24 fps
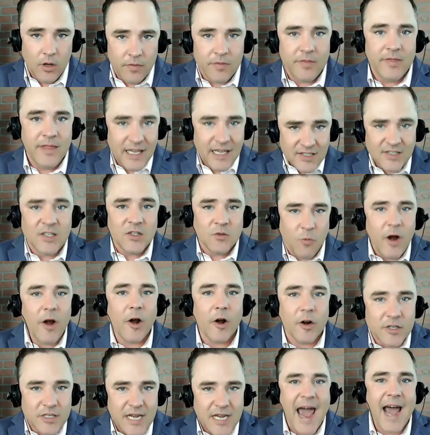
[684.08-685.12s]
this is
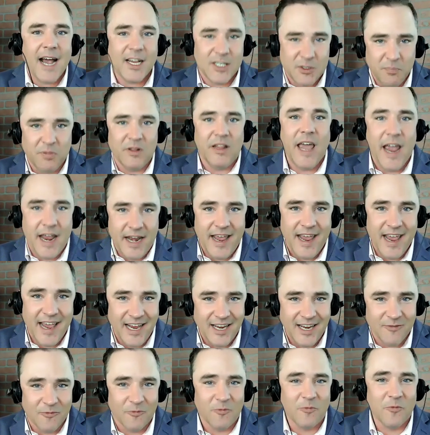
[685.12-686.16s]
where tax
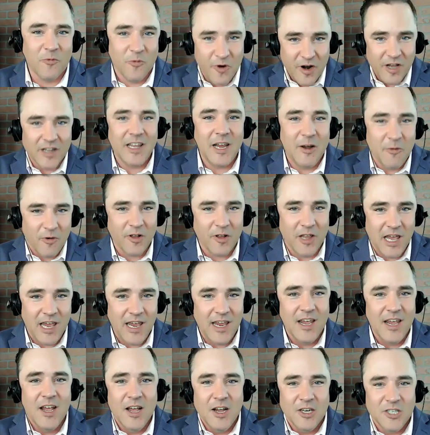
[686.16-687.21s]
planning
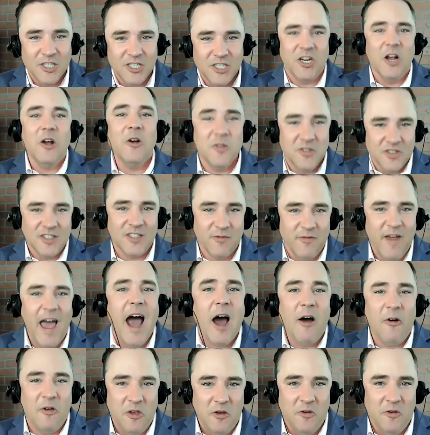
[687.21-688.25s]
really shows its
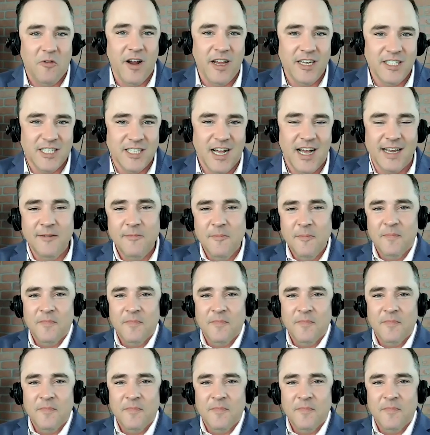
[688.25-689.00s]
value, right, John?